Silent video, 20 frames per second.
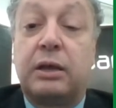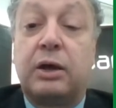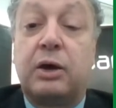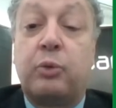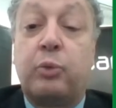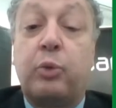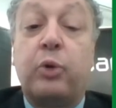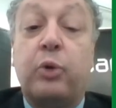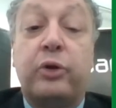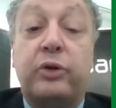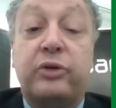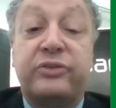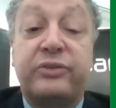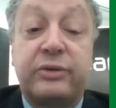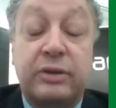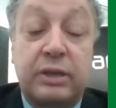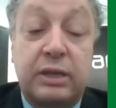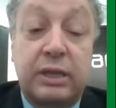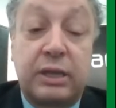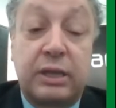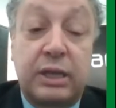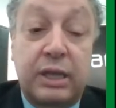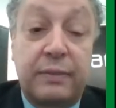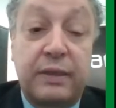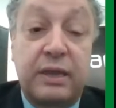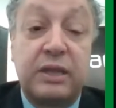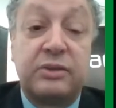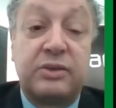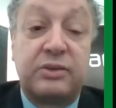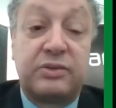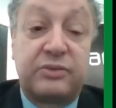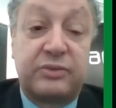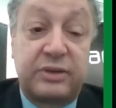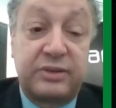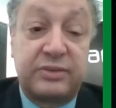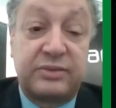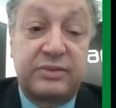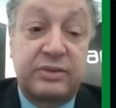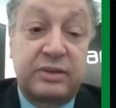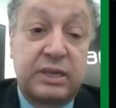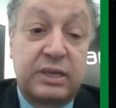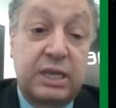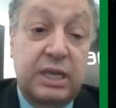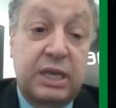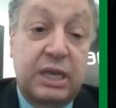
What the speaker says: world and the industries.